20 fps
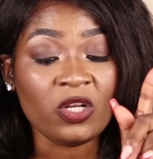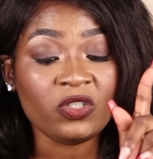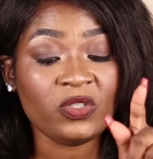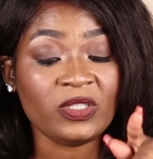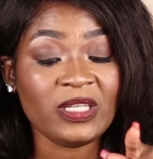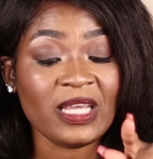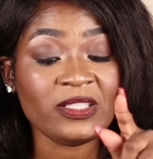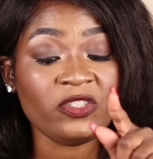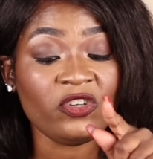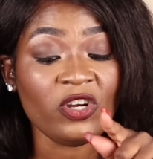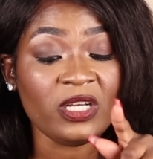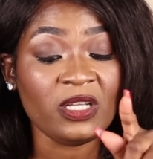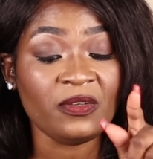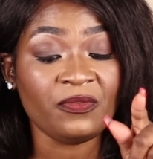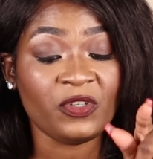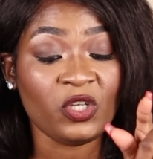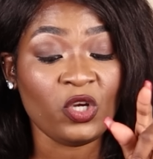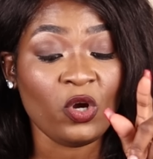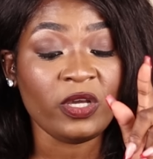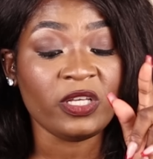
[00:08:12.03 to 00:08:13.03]
Today's
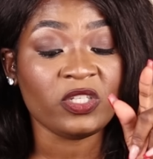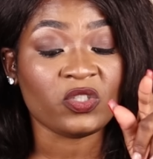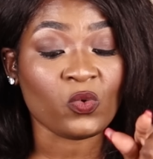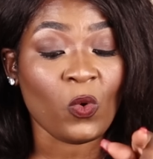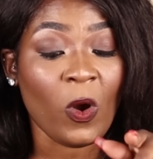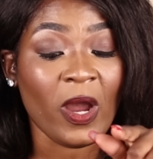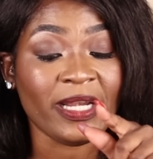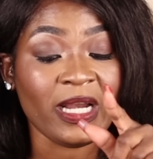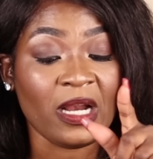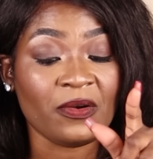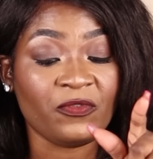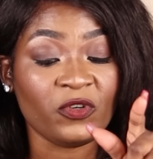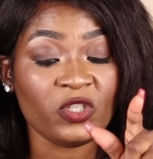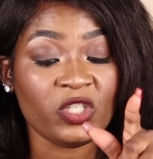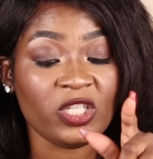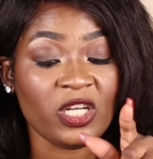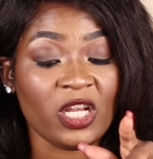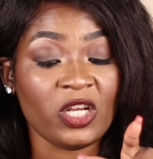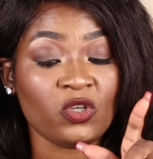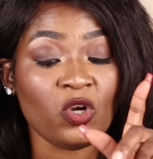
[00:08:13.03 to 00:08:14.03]
training video is quite
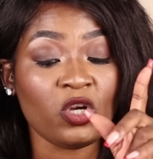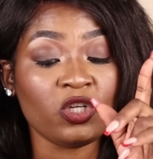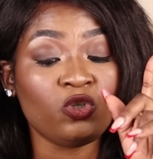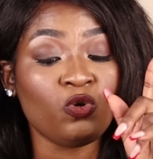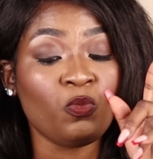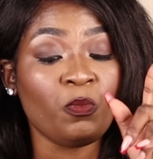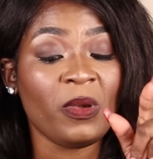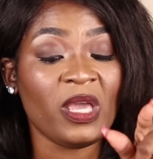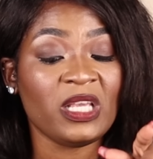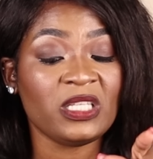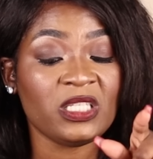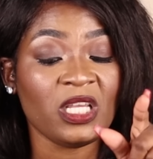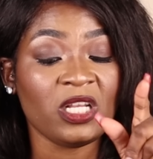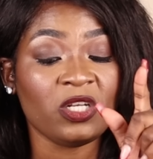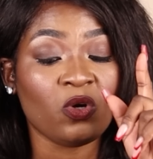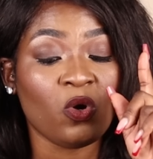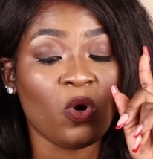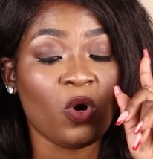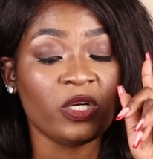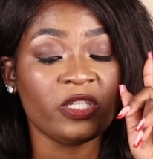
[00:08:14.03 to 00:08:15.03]
unfortunate, not to
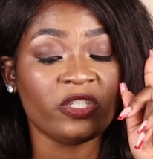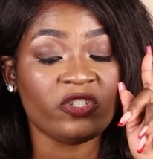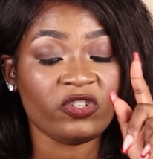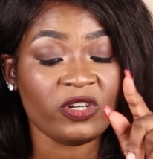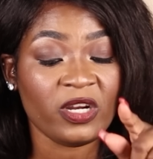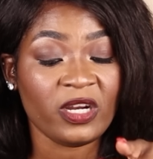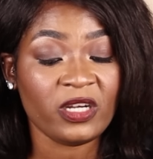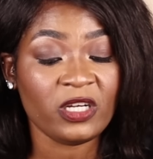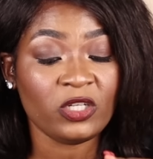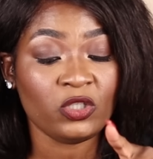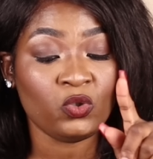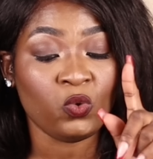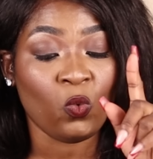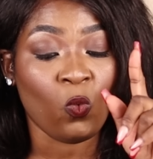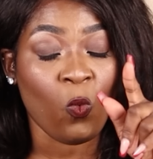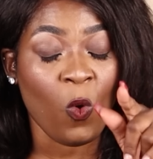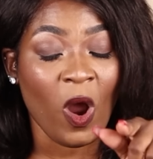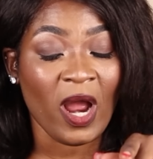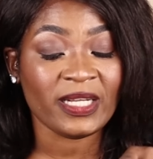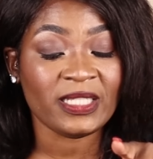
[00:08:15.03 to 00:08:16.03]
mention contrary to
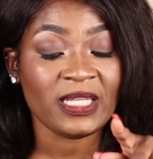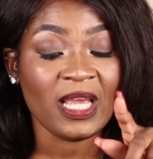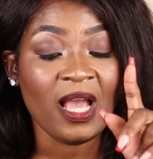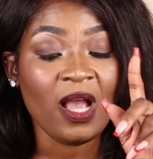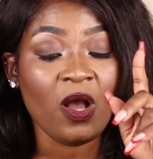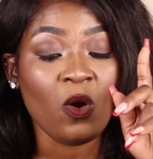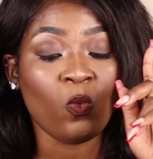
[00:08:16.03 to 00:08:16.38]
what